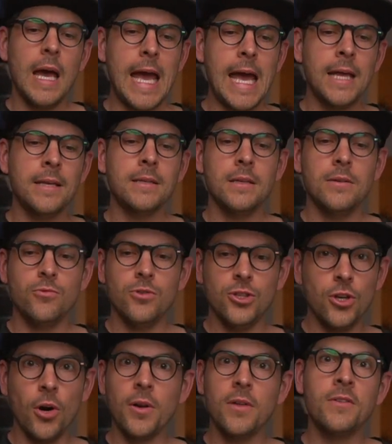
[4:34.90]
And
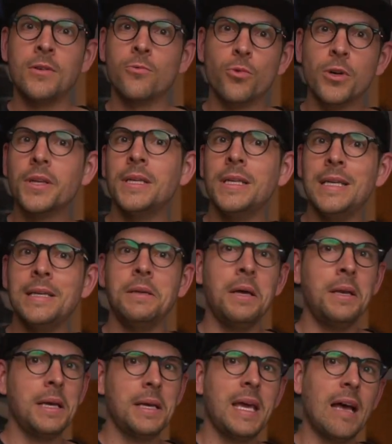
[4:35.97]
you don't even really need
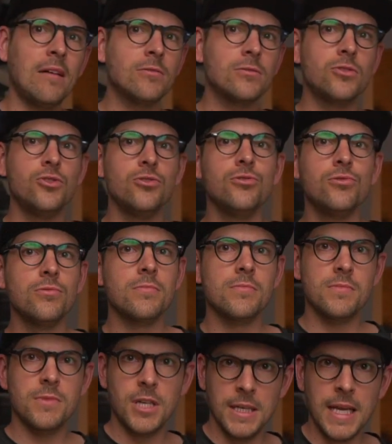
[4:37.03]
an account to
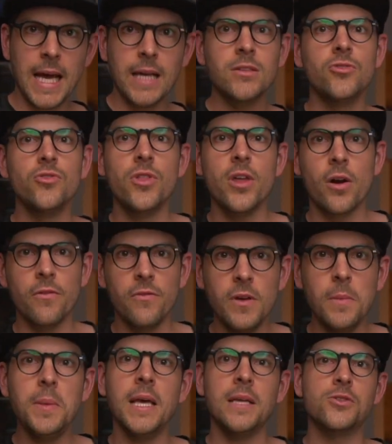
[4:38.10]
connect to their
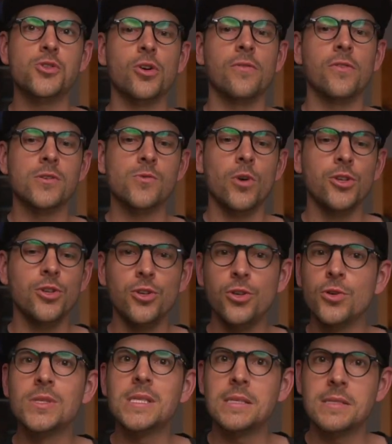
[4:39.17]
V P N servers. What you
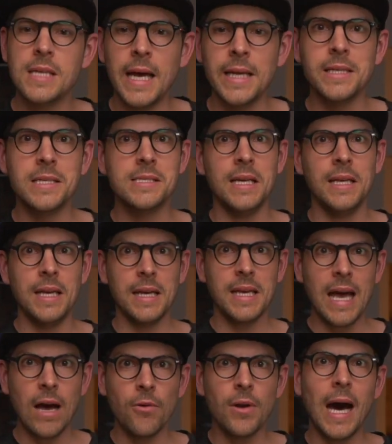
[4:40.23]
use instead is an
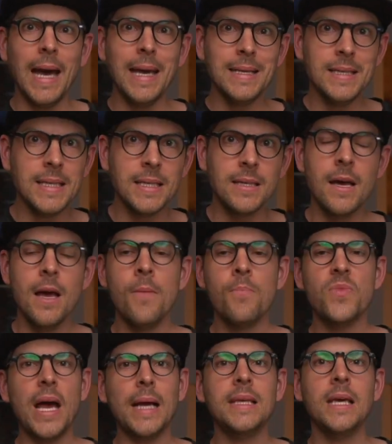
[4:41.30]
account I D
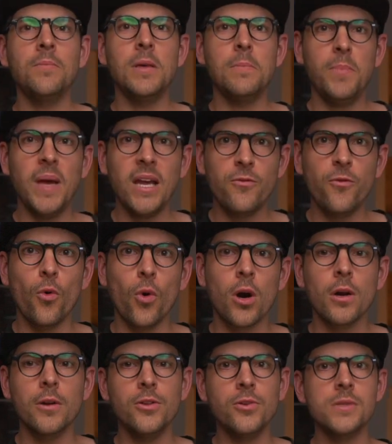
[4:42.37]
that can be paid
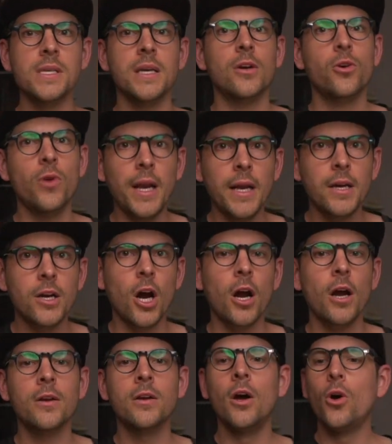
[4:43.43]
for using a credit
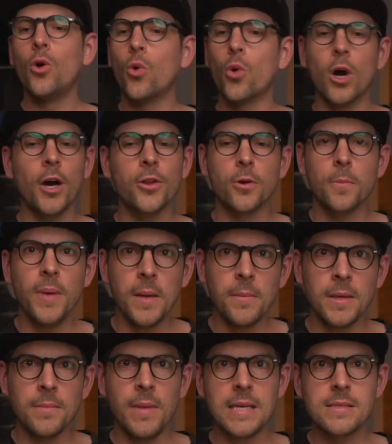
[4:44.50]
card or other
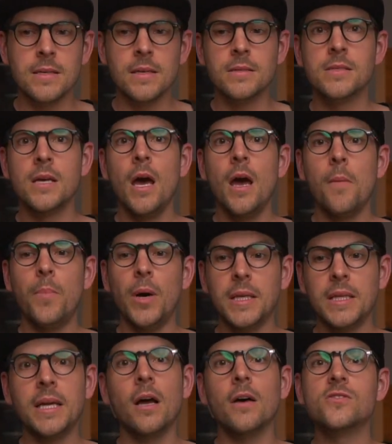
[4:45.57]
payment methods,
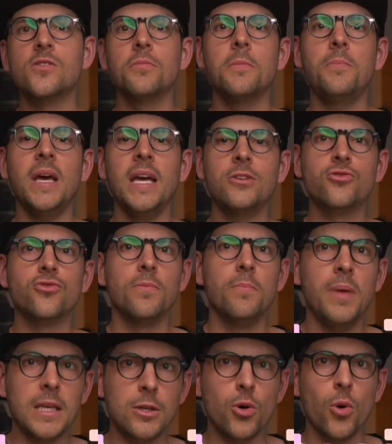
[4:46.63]
but can also be paid through
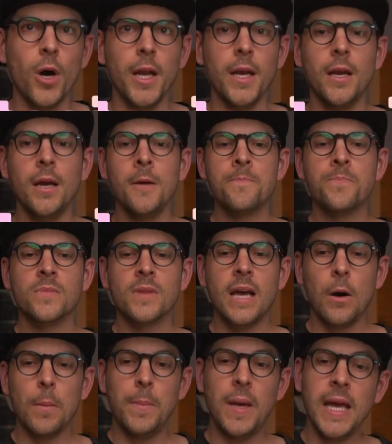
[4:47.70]
Bitcoin.
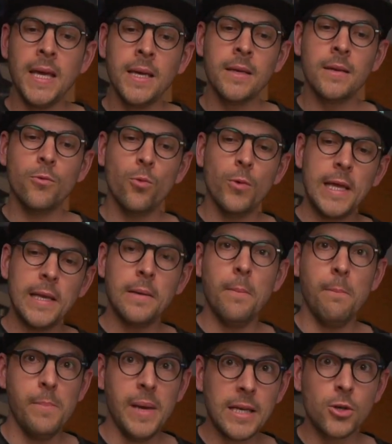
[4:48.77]
Now, paying with
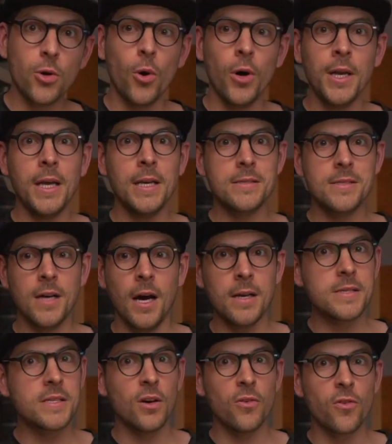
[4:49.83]
Bitcoin is not
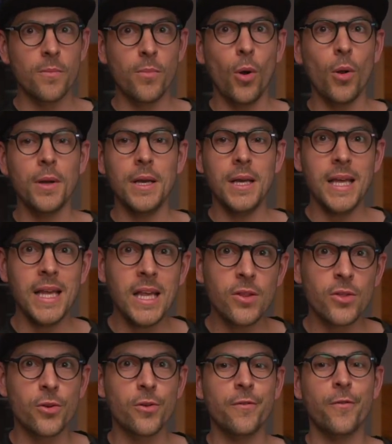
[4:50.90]
a silver bullet
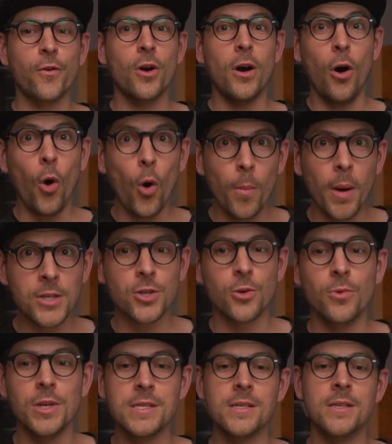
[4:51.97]
either for a whole bunch of
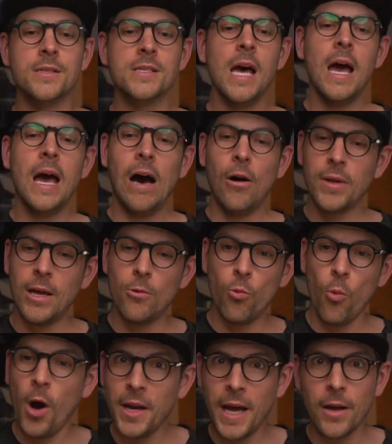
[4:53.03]
reasons. I'll get
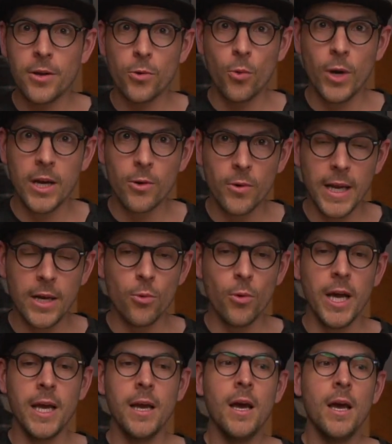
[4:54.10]
one out of the way right
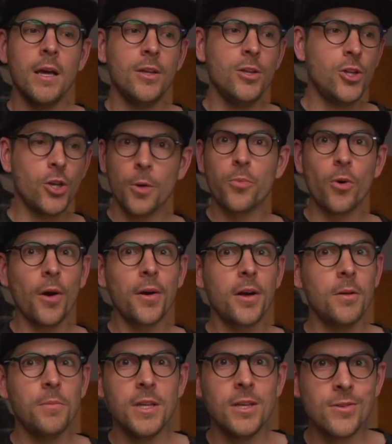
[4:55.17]
away. You're probably
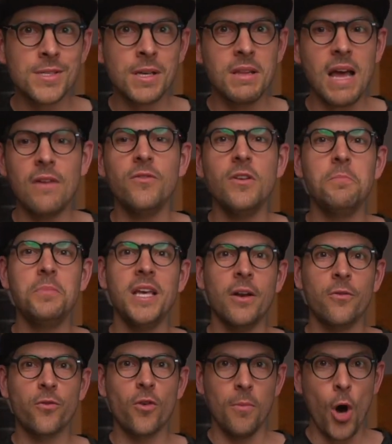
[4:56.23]
going to be using that V P
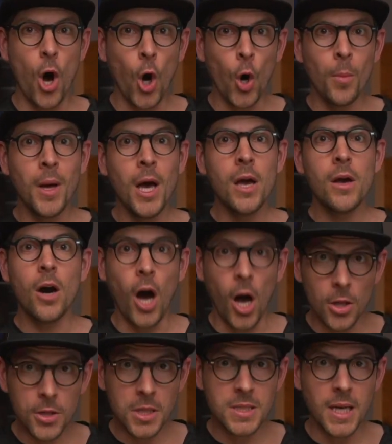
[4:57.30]
N from home
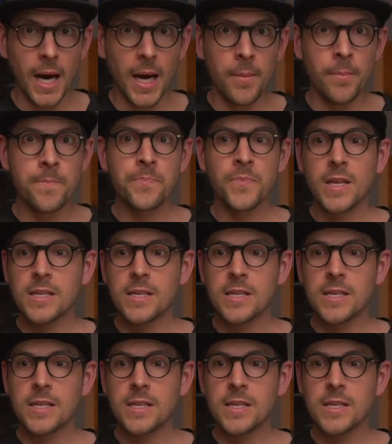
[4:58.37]
all the time.